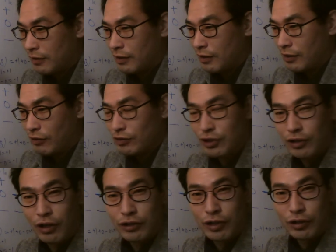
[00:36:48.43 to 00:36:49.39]
he was an
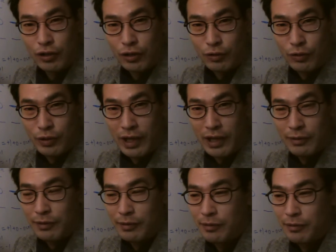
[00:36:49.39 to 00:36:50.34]
underdog. Okay,
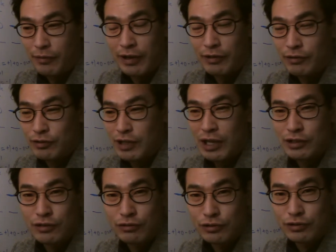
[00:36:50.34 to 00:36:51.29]
when he was high
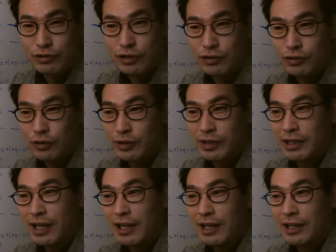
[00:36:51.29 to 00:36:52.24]
school student, so he
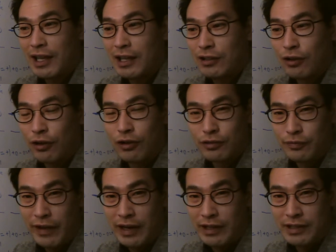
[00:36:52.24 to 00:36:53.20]
cannot get girls
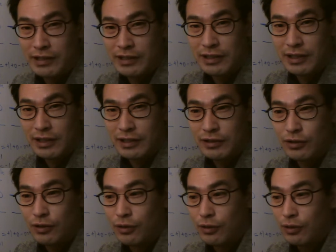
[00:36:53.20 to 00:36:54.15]
very easily.
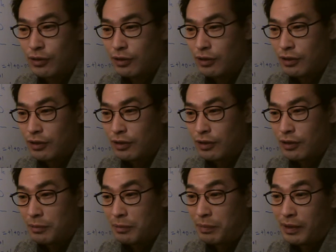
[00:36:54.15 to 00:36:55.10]
So,
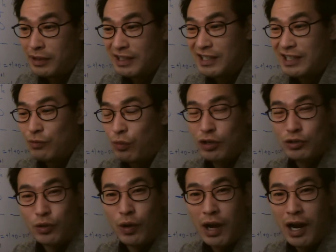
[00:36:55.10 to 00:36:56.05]
but he worked
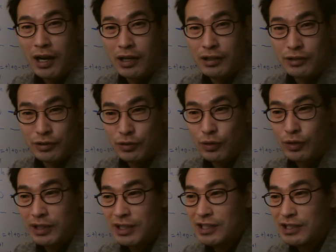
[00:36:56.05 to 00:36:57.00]
so hard, so
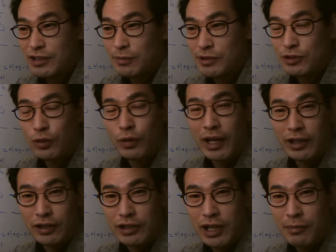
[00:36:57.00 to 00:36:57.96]
he needs some strong
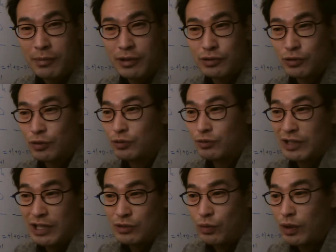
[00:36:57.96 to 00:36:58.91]
entertainment. So
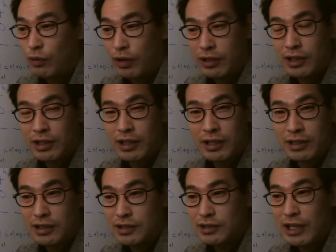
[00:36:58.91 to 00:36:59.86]
that's what he did.
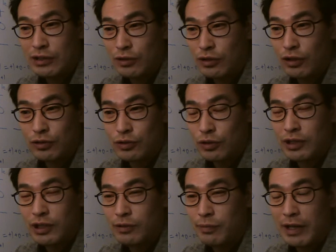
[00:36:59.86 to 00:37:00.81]
He sexually
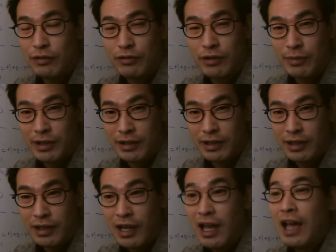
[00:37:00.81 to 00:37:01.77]
assaulted many women.
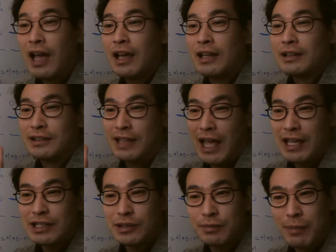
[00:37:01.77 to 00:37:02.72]

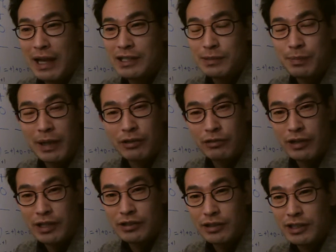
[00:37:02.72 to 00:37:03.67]
That's my
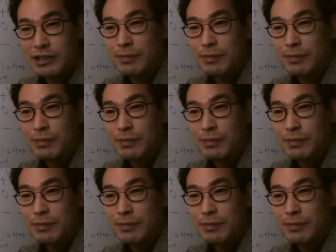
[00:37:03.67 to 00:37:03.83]
speculation. It's